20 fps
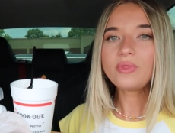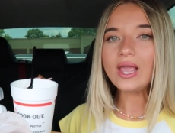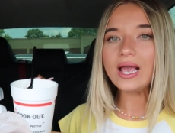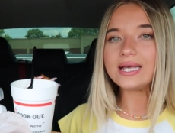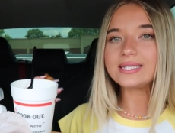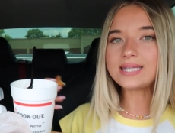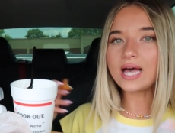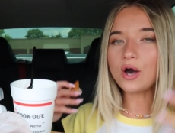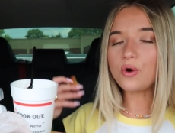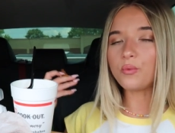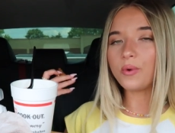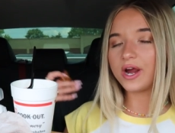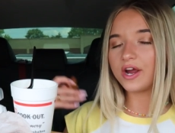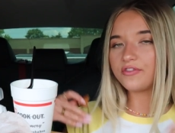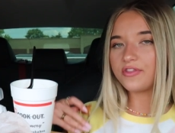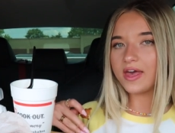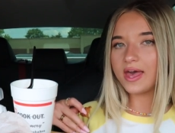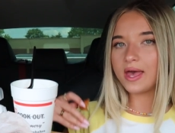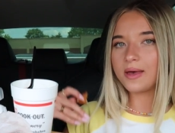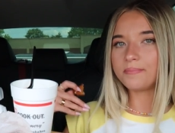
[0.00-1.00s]
Because I'll
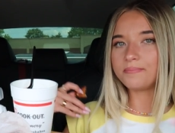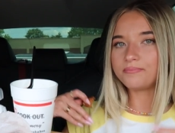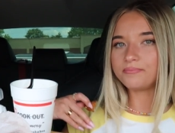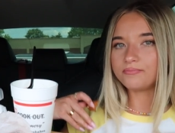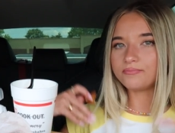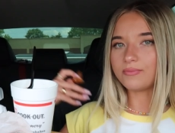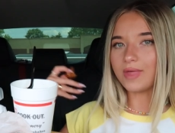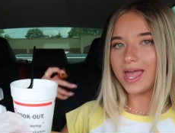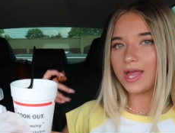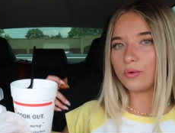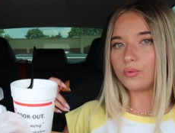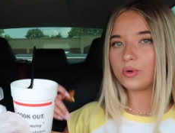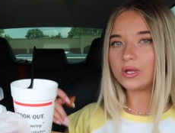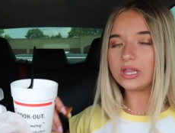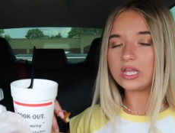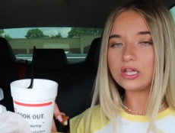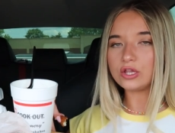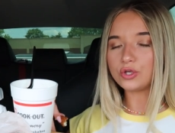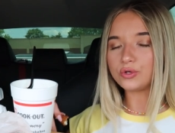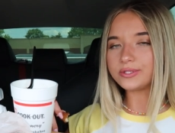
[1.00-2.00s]
wear them like
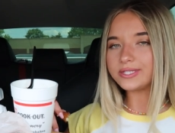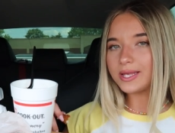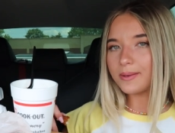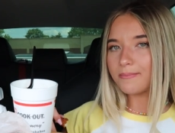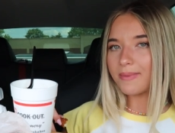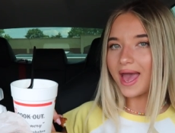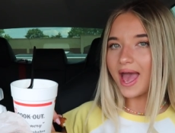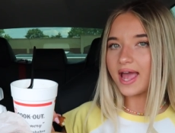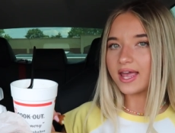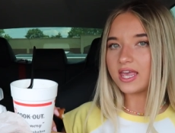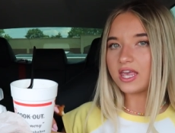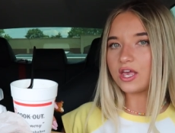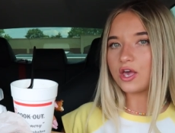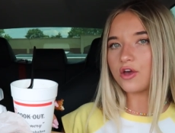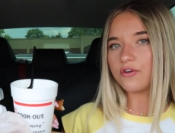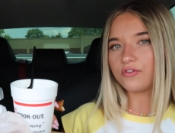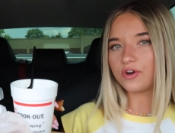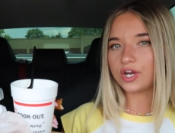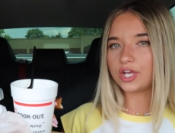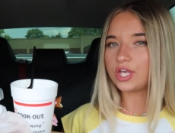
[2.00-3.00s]
really loose and baggy
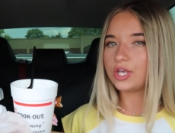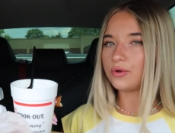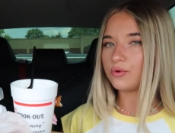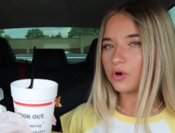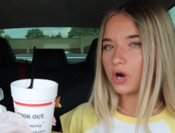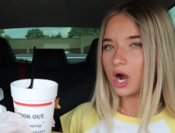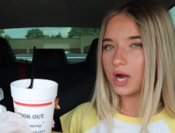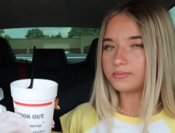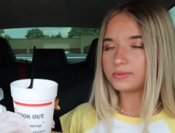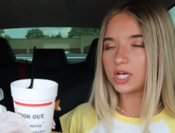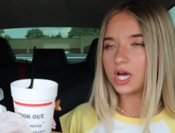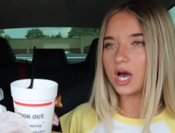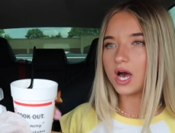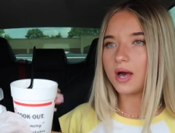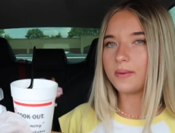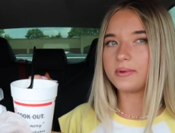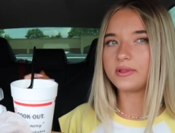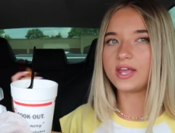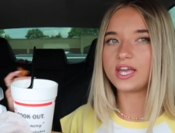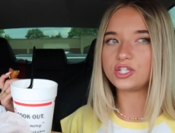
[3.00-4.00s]
over a cute crop
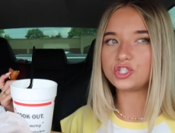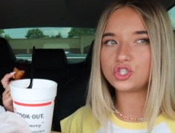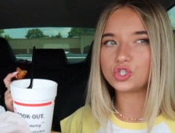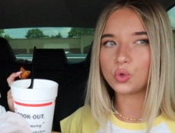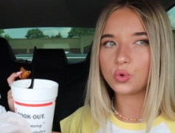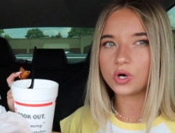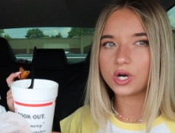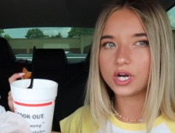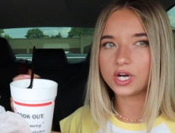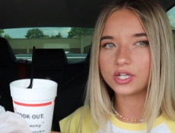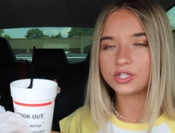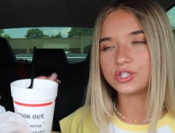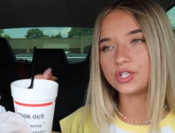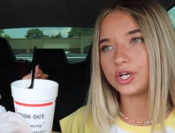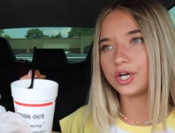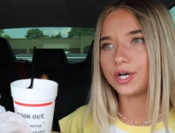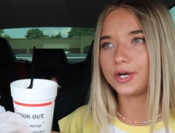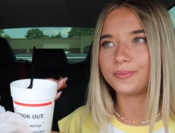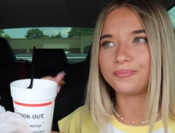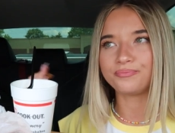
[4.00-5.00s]
top and like shorts
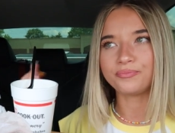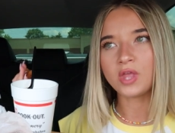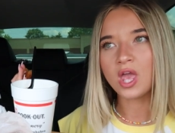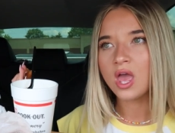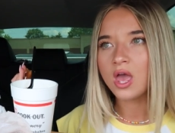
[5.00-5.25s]
or